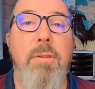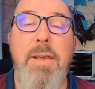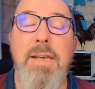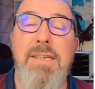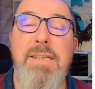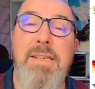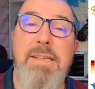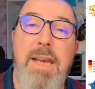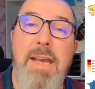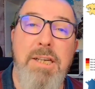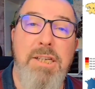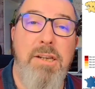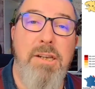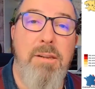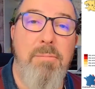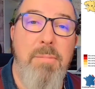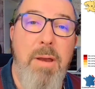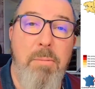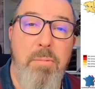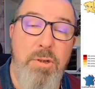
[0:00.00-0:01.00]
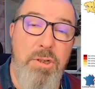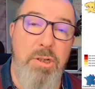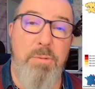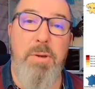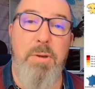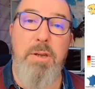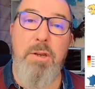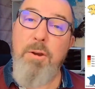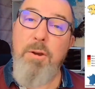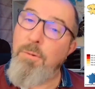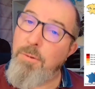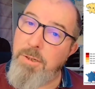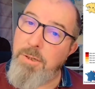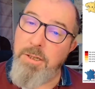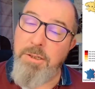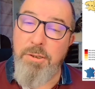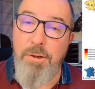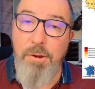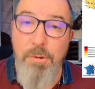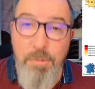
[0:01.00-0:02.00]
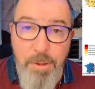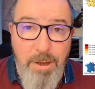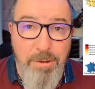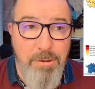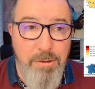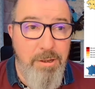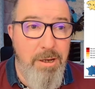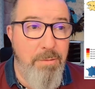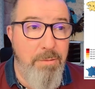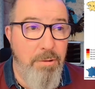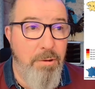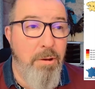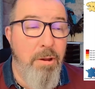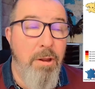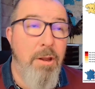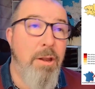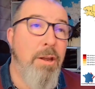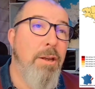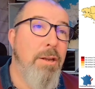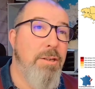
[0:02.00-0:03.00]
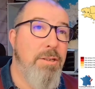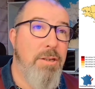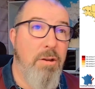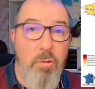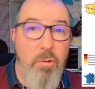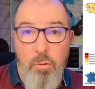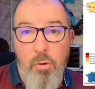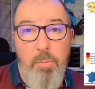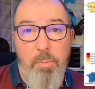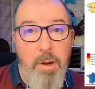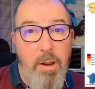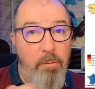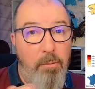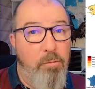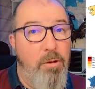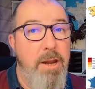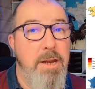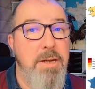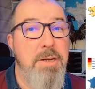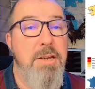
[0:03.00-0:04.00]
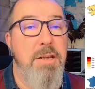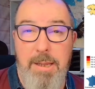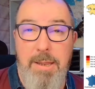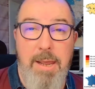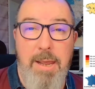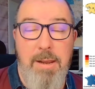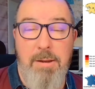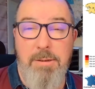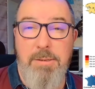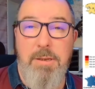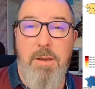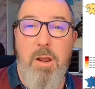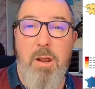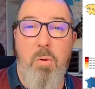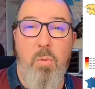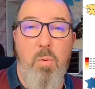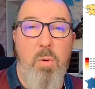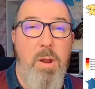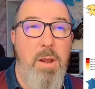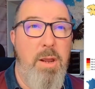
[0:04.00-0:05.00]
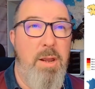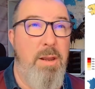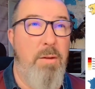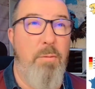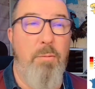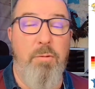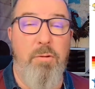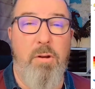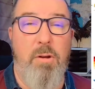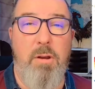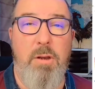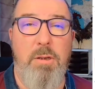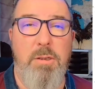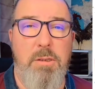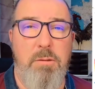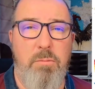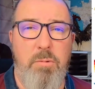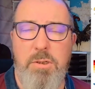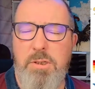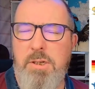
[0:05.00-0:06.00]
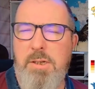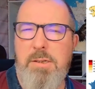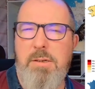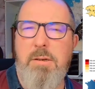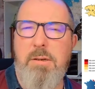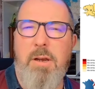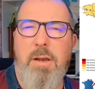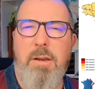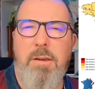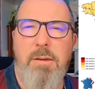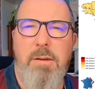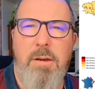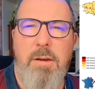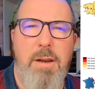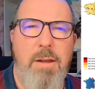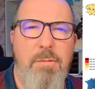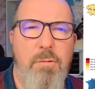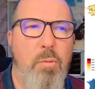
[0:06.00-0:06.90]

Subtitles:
is actually the map which has been used since 2011, so we've all been upgraded. There's nowhere in France which isn't under level